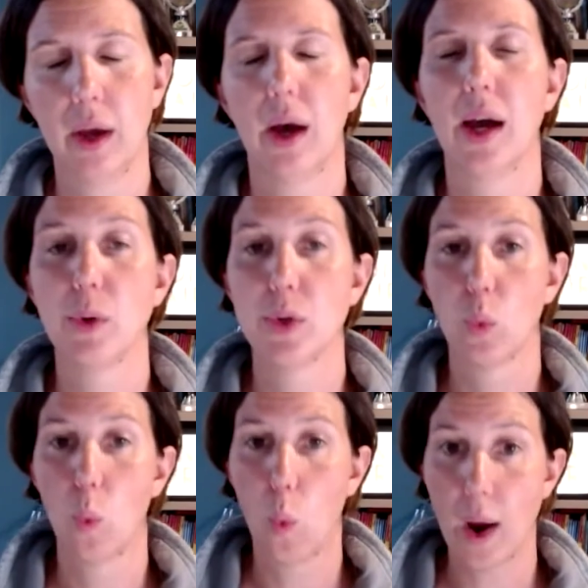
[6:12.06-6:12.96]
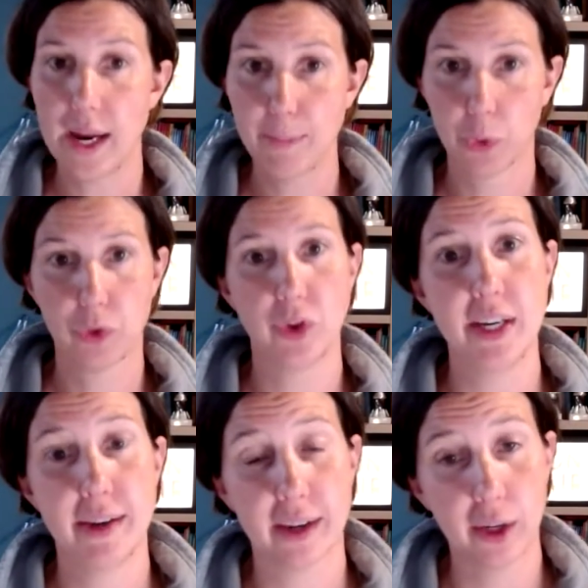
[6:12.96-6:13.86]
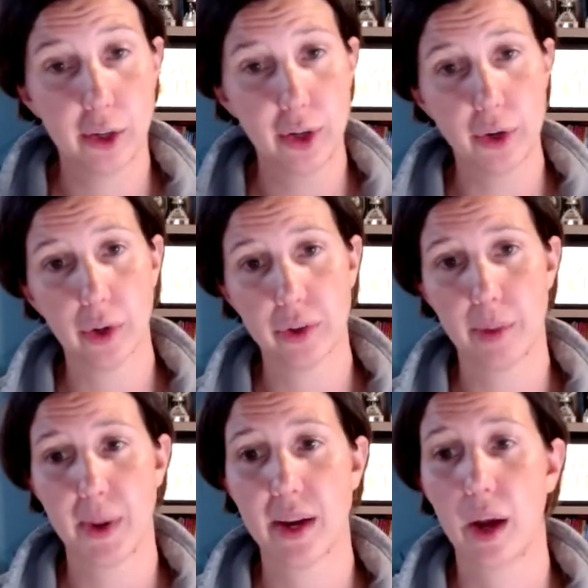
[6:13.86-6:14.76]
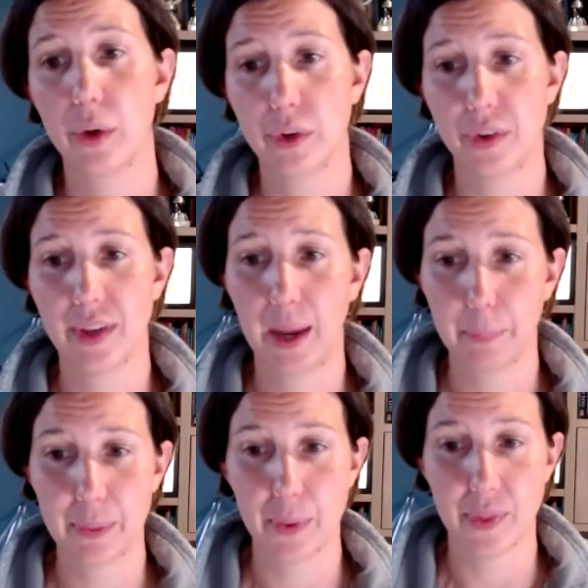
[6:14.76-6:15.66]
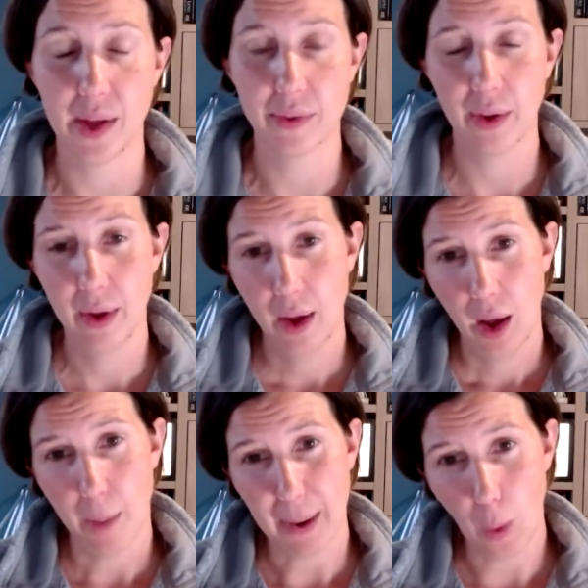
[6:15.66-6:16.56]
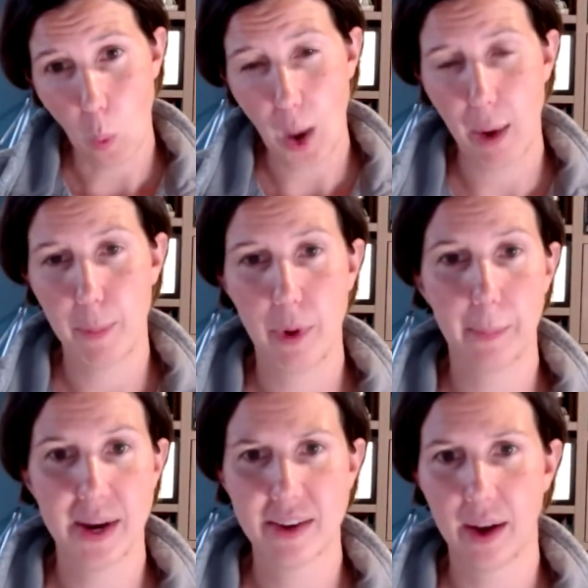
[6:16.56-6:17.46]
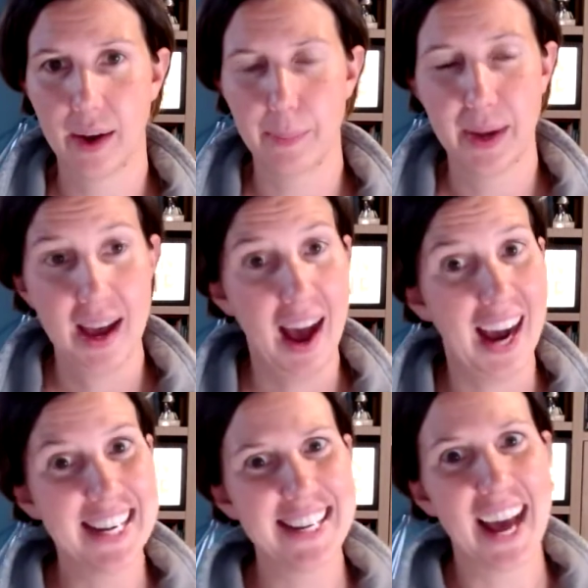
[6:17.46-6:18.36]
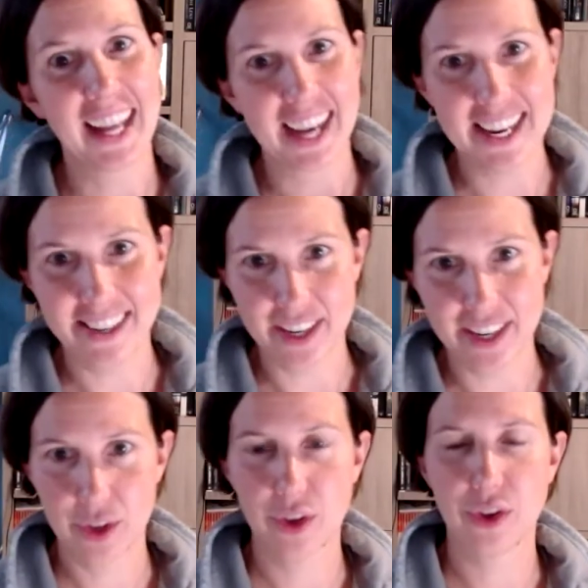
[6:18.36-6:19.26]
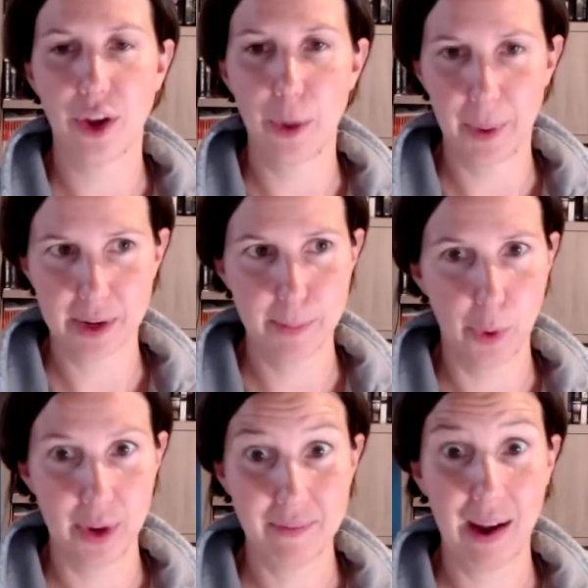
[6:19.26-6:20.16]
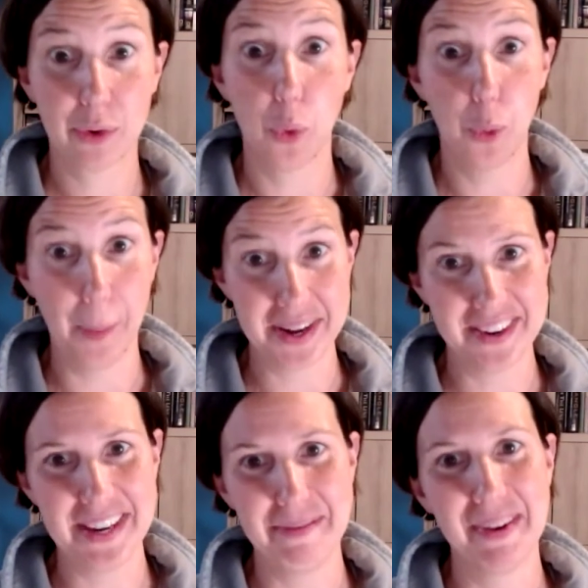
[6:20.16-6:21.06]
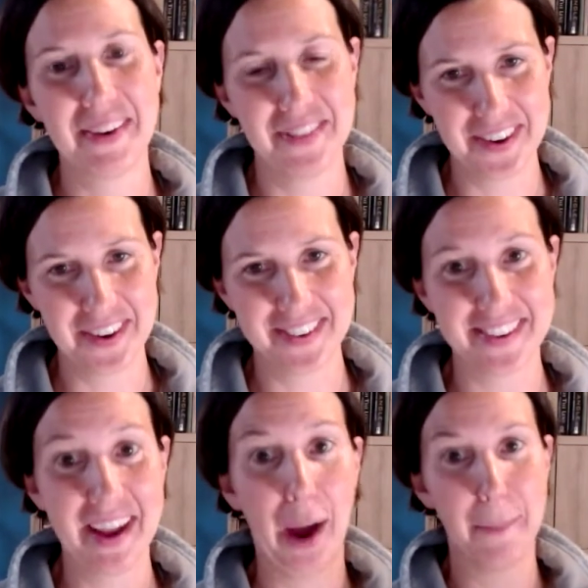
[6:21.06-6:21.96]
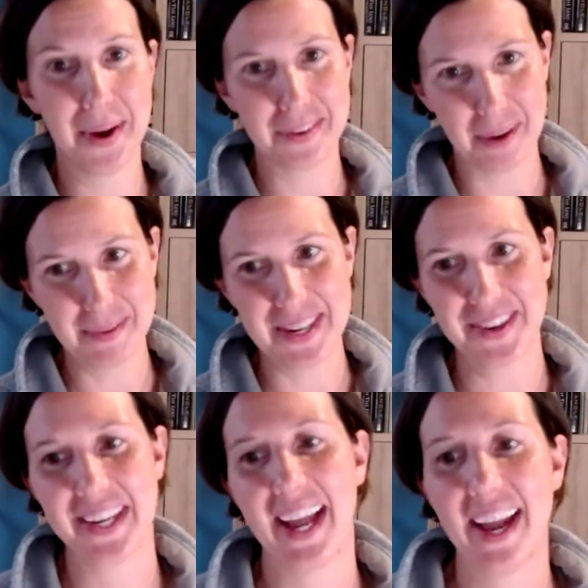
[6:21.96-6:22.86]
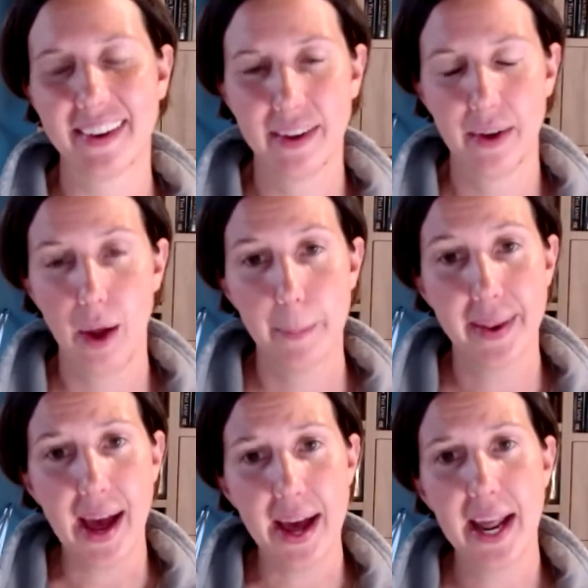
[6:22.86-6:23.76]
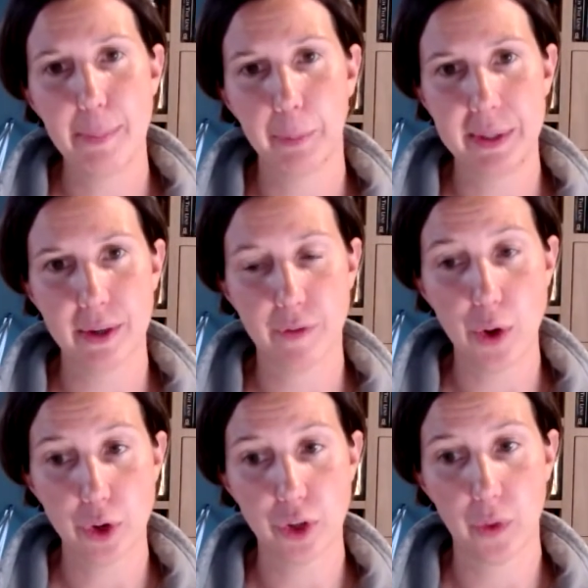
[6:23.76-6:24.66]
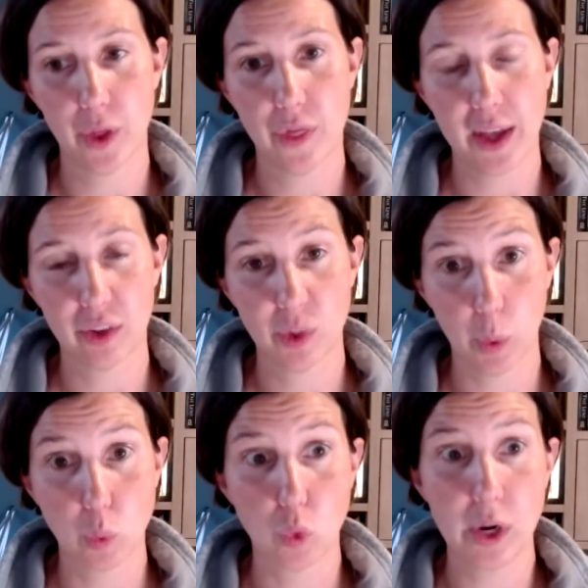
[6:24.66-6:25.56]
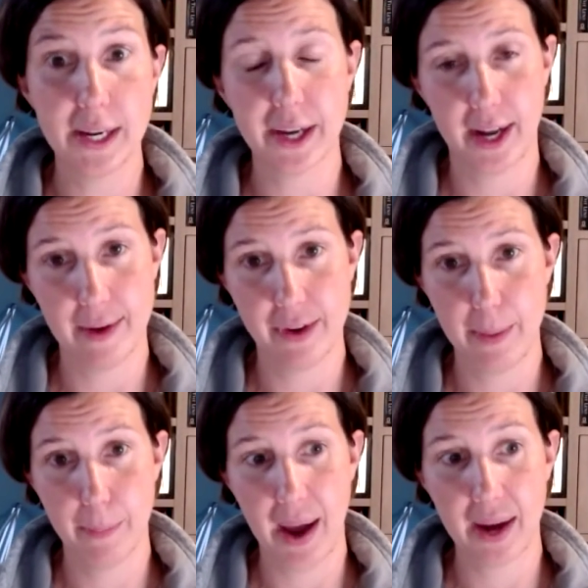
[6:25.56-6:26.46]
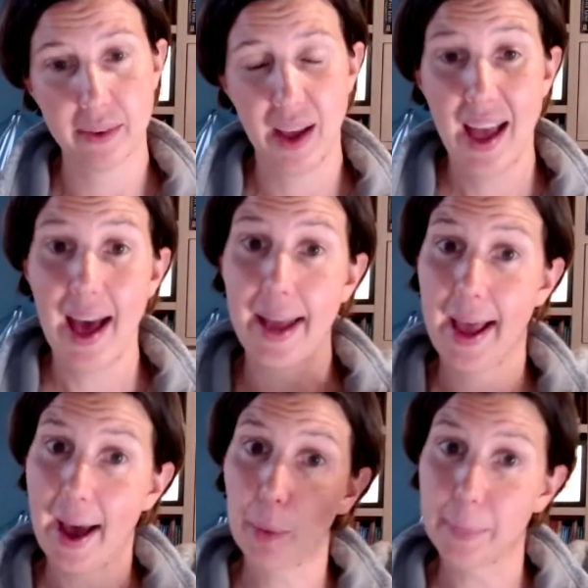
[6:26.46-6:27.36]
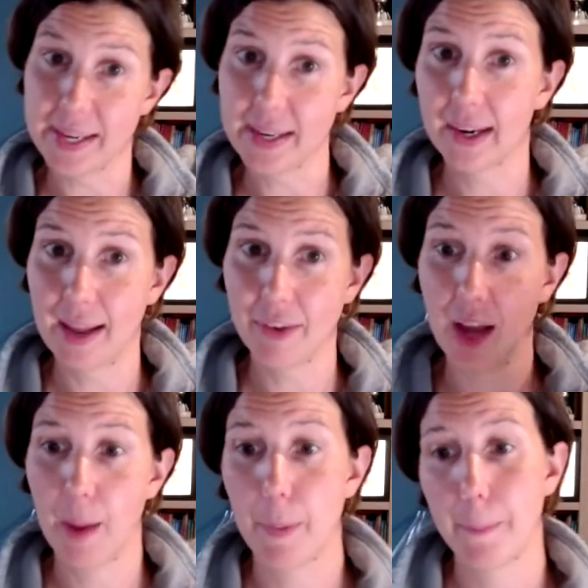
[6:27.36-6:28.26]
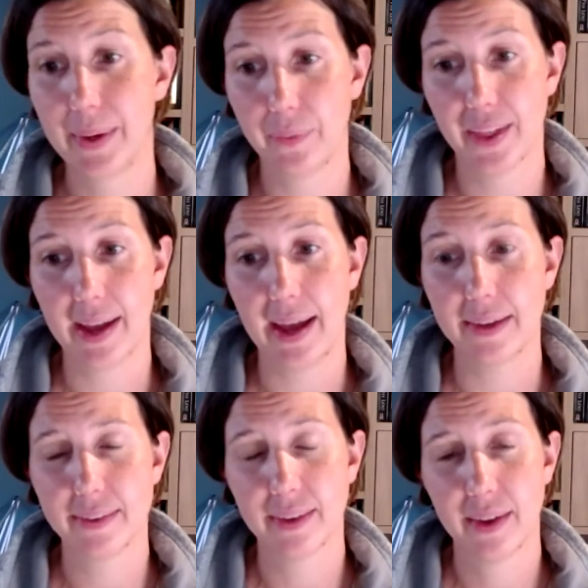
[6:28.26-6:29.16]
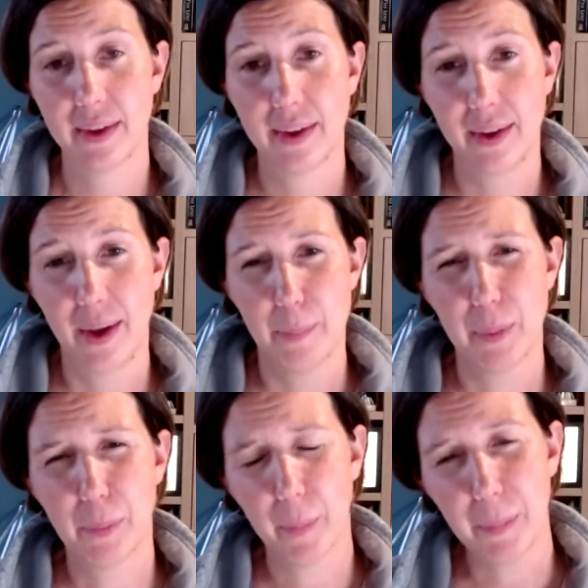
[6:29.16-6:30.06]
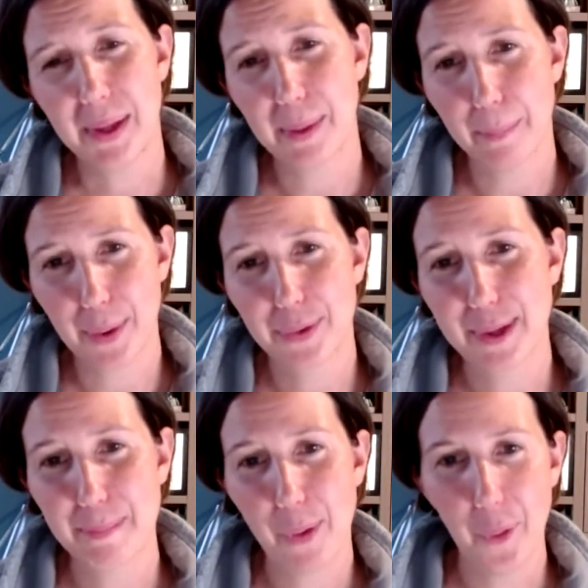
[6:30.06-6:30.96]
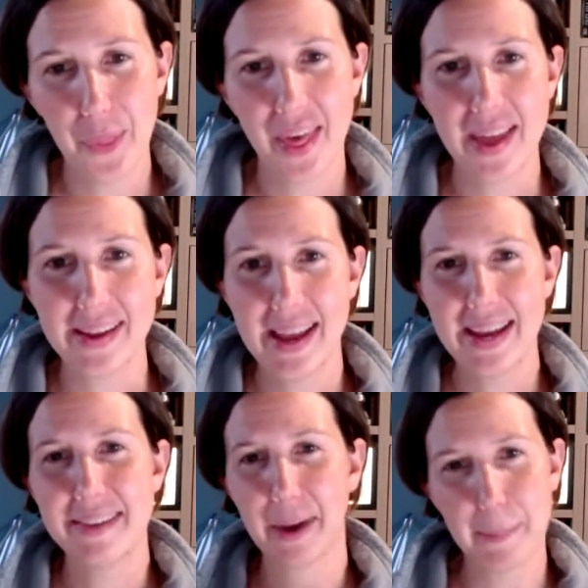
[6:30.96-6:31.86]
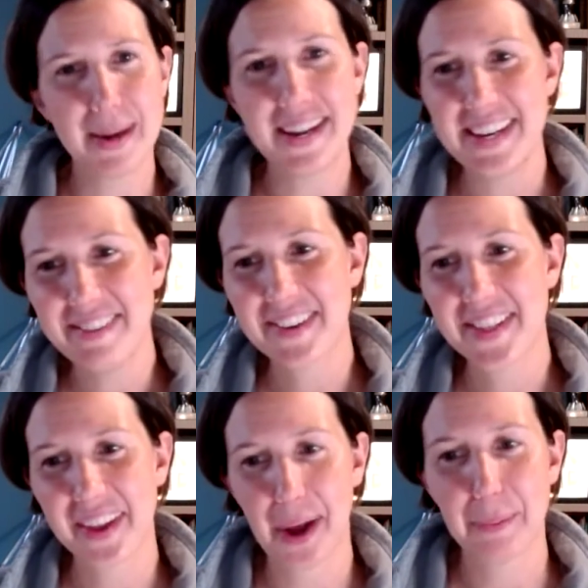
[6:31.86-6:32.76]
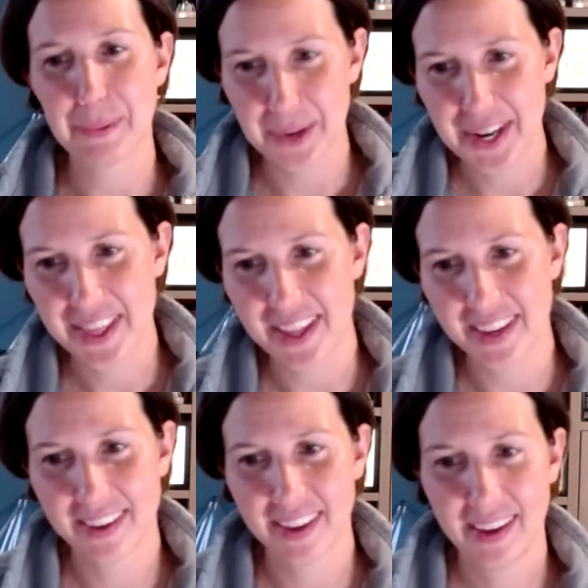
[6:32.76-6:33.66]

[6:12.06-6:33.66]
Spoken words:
I was way more strategic, and kudos to my coach who's helped me with this, about where I put my time. I delegated so much more. In fact, all my team have noticed how much I've been doing that. But that enabled me to focus on the things that were really going to have an impact and help me level up and build the case. But probably the most important thing is I believed that I was worth it.